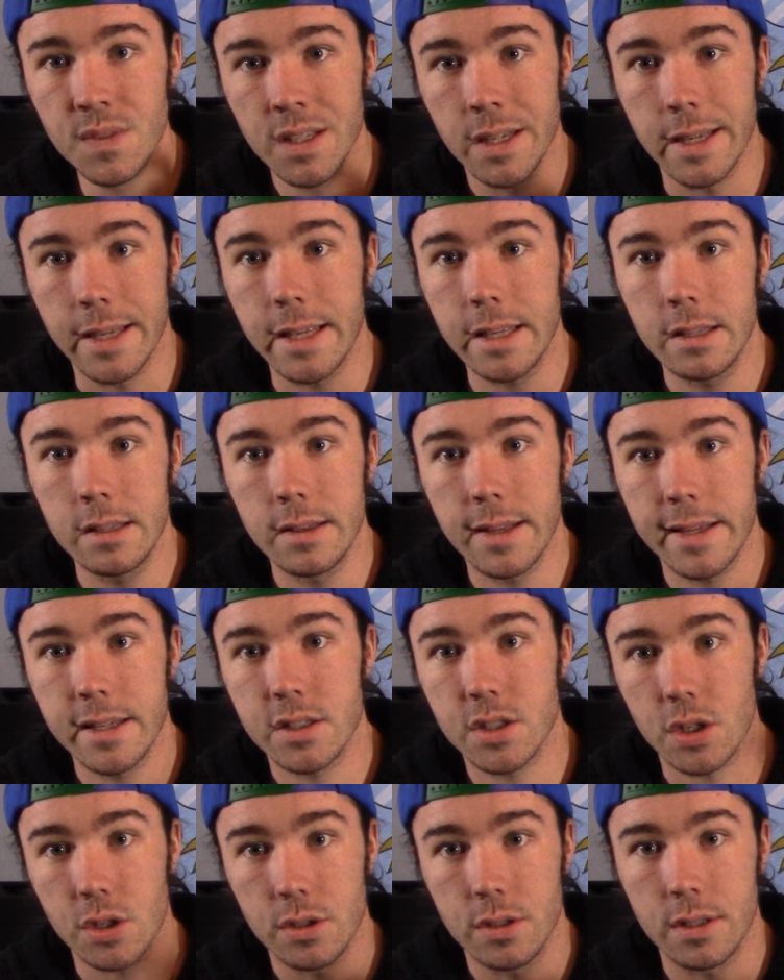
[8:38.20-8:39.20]
he
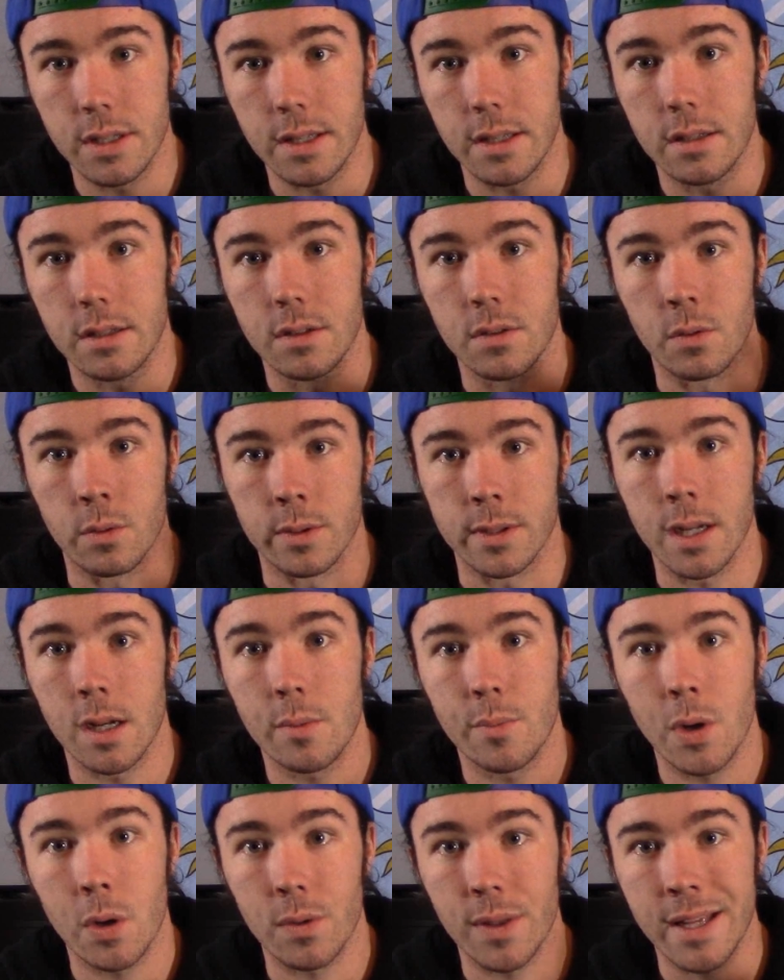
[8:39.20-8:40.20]
likes her, or
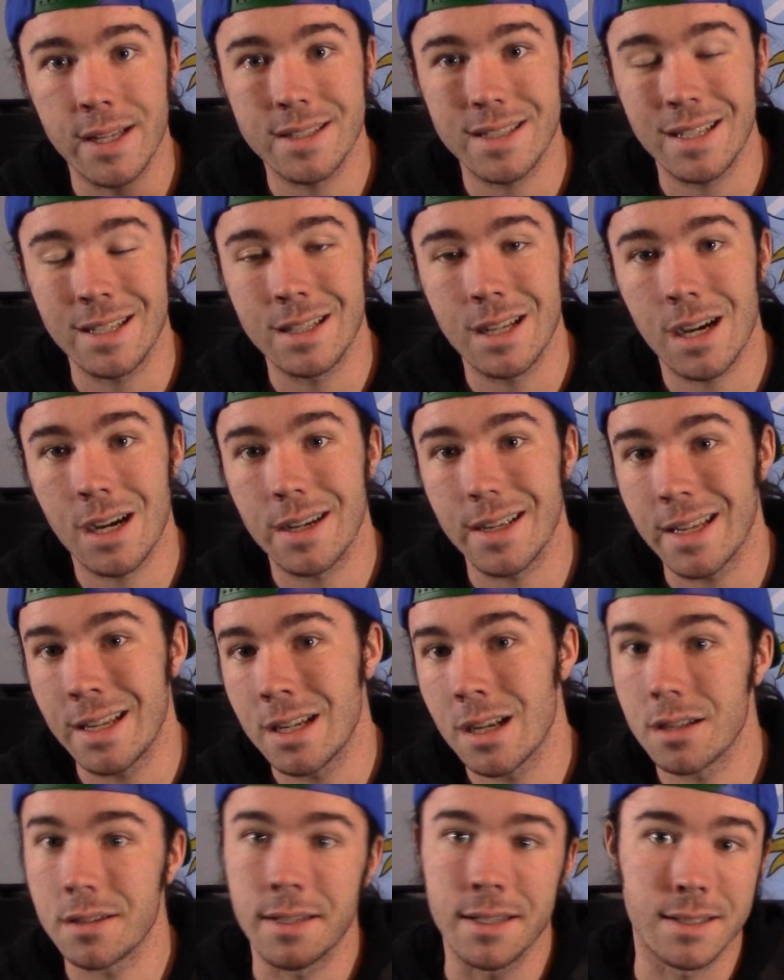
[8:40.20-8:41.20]
Dalpo likes In-ha
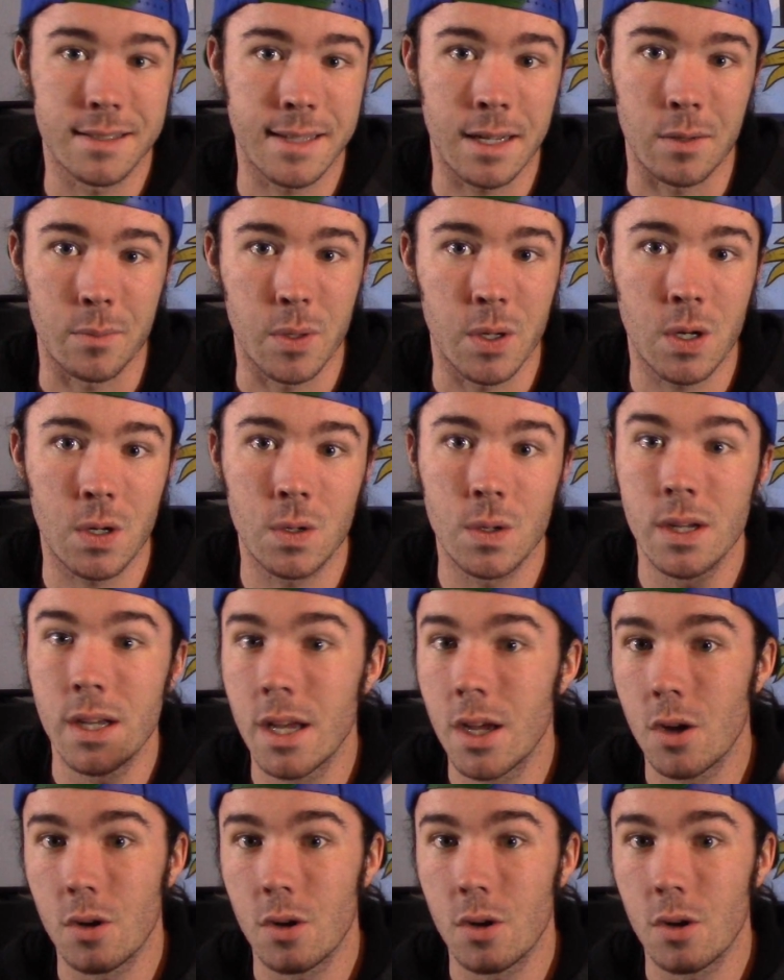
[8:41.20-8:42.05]
likes Dalpo.